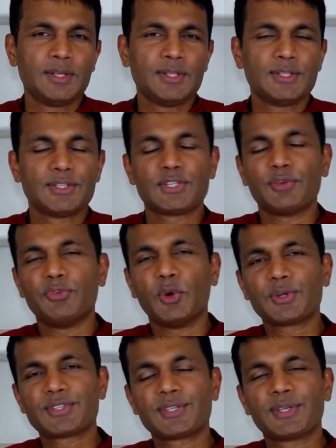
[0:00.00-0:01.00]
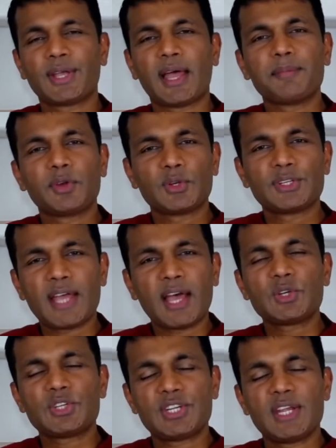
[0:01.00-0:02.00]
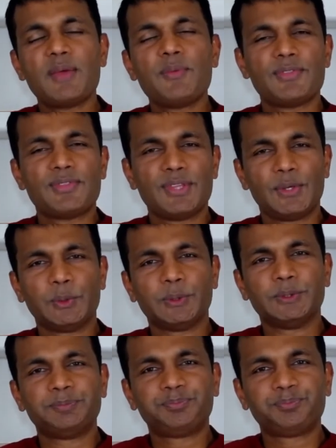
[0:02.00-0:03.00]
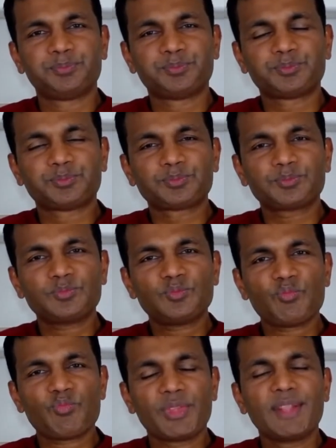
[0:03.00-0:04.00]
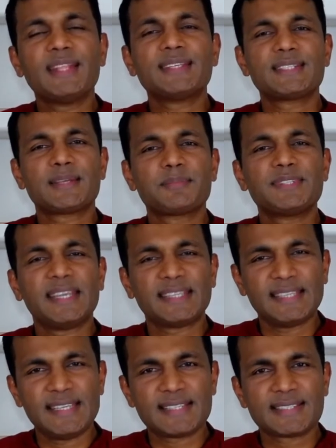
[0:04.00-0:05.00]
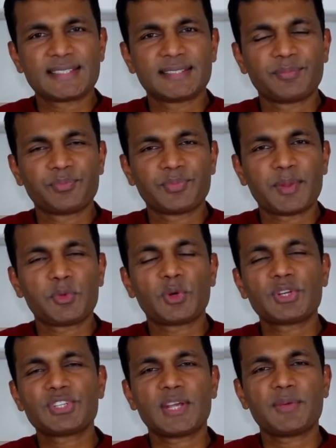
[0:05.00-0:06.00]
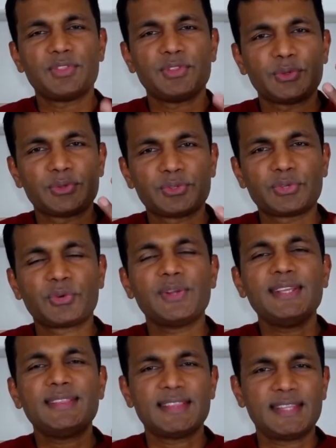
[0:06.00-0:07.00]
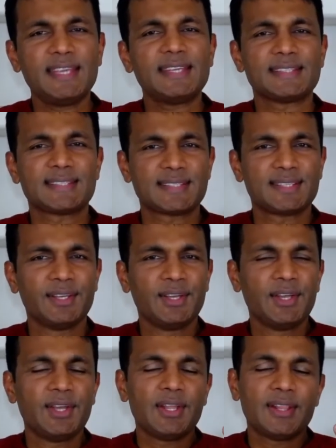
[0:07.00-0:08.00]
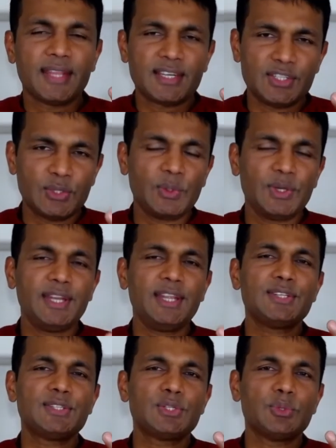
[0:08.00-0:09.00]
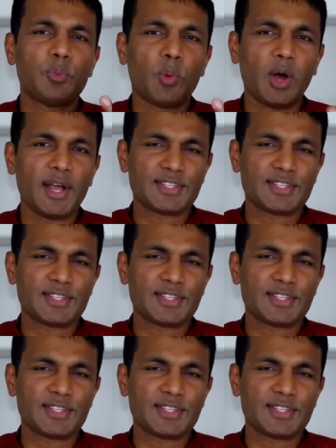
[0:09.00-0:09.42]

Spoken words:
So folks, I'm going to now share with you that some techniques. I'm going to share with you 3 things that you need to watch